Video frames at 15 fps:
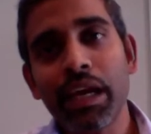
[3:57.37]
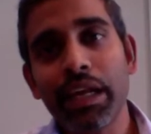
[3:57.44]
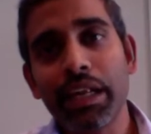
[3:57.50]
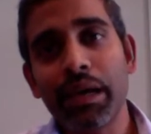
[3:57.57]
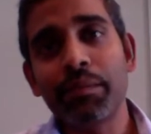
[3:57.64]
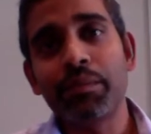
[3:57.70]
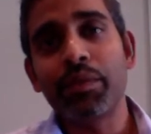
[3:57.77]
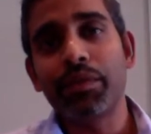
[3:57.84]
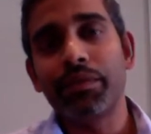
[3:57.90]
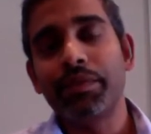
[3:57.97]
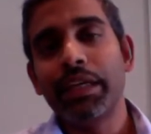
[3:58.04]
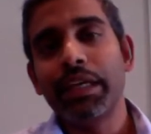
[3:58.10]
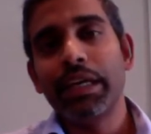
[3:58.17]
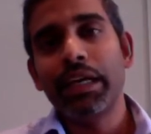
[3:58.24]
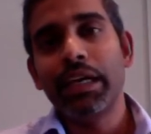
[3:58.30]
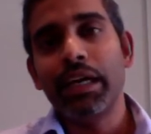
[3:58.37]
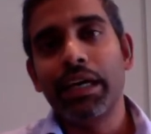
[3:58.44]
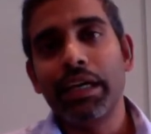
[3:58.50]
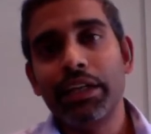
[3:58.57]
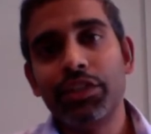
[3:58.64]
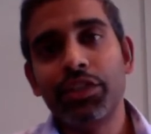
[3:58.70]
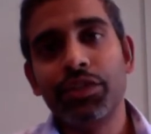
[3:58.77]
A number of
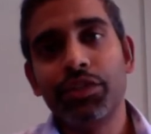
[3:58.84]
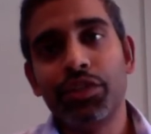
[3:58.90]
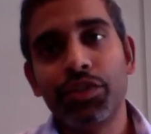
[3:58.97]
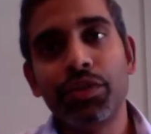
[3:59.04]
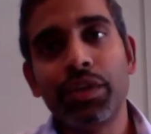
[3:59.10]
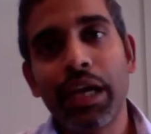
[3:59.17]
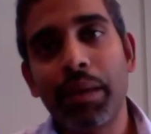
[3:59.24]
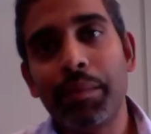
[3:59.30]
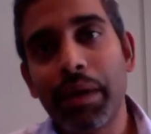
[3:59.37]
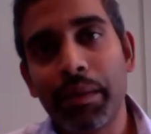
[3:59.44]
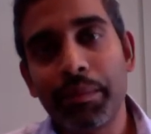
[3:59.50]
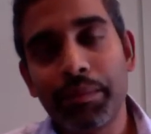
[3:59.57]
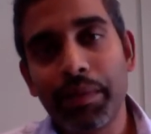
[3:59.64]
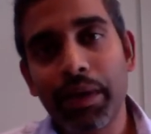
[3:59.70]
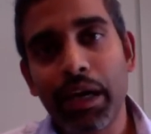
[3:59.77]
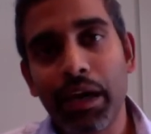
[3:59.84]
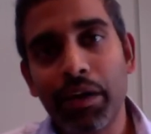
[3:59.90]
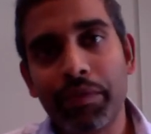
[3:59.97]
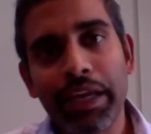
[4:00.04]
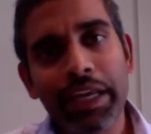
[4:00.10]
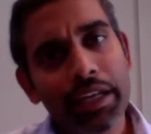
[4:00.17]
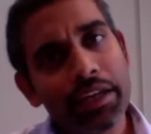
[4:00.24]
issues do come up
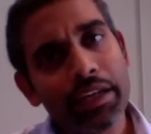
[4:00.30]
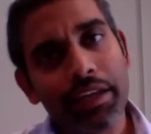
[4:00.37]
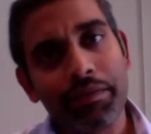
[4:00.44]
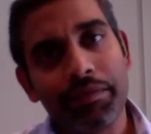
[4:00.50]
regularly